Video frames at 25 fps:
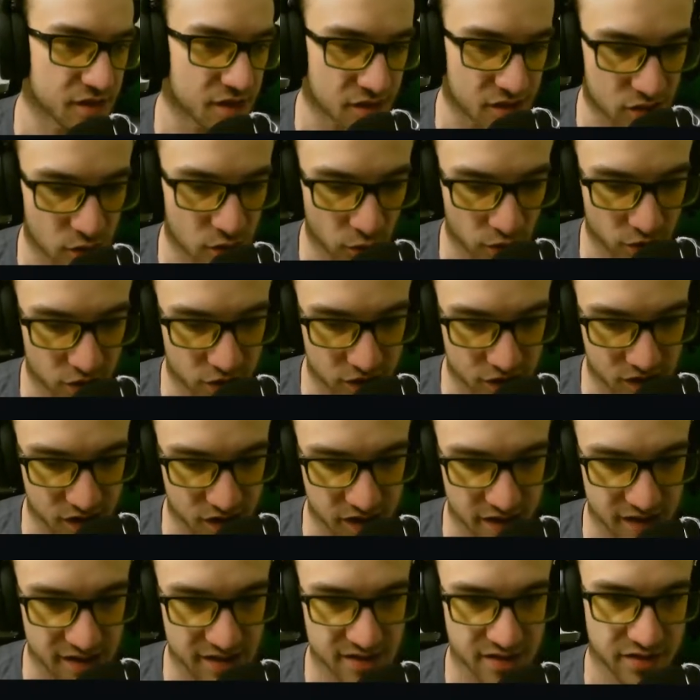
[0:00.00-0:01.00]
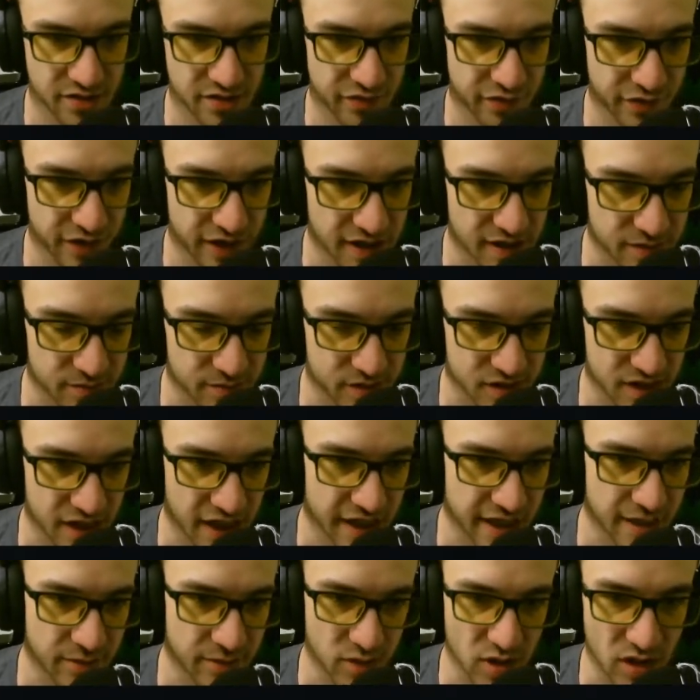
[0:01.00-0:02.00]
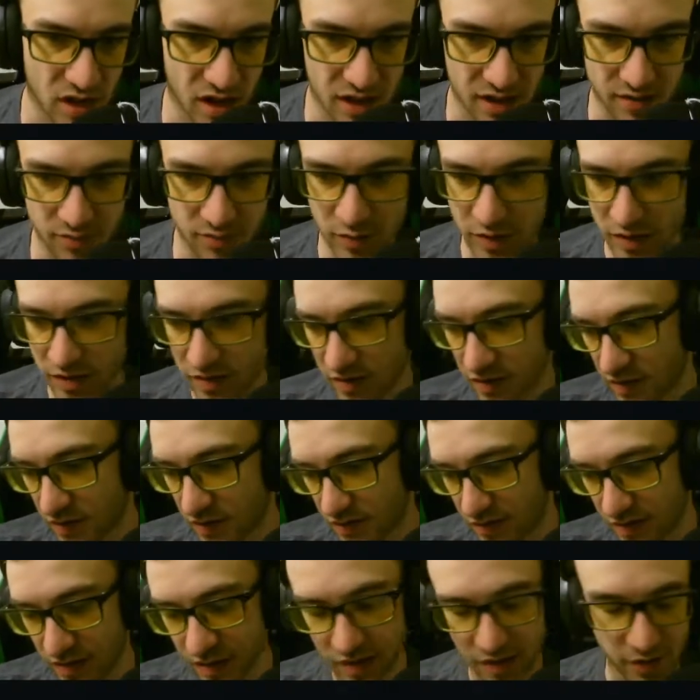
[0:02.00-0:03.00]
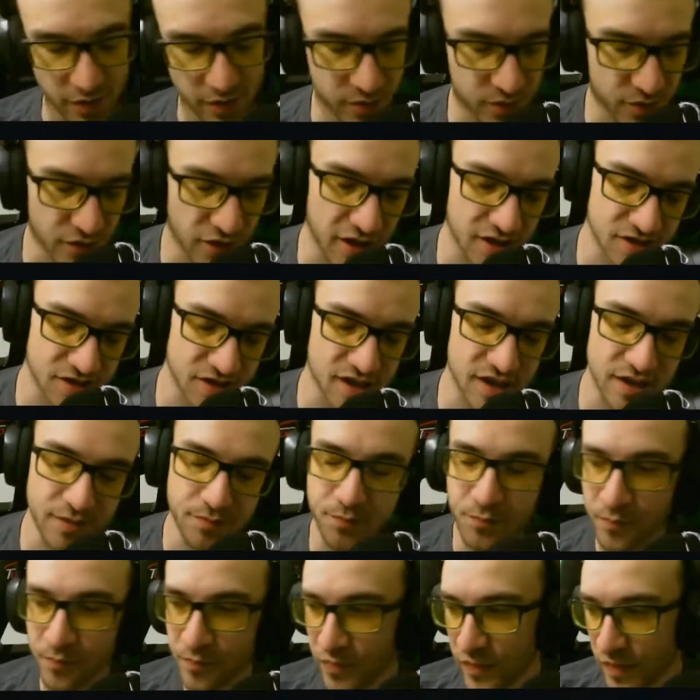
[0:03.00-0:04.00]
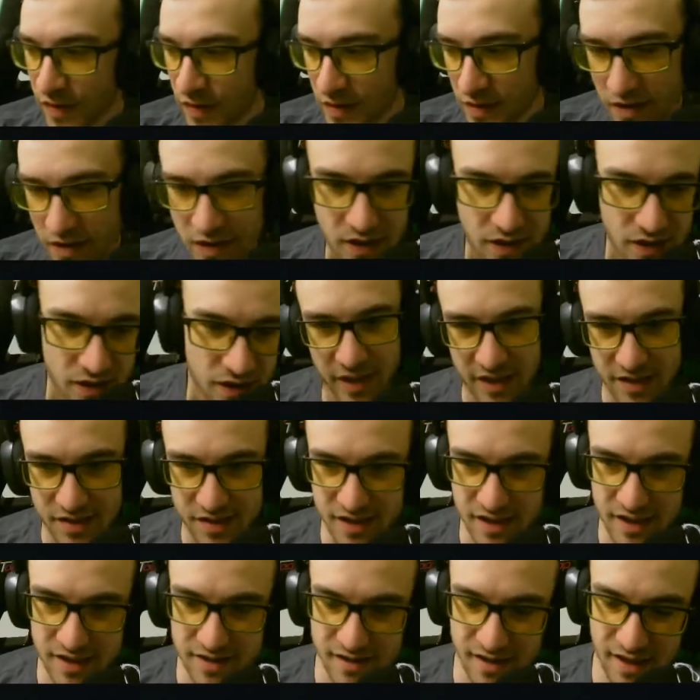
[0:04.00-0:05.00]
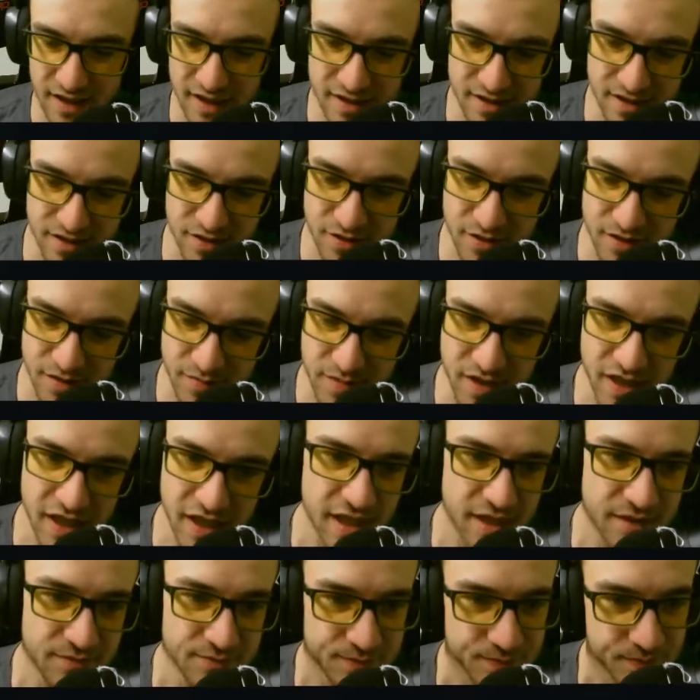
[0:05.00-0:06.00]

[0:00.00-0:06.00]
Scorch exist. Phantom's got aim lock with their, crosshair. Magazine size goes up to 8.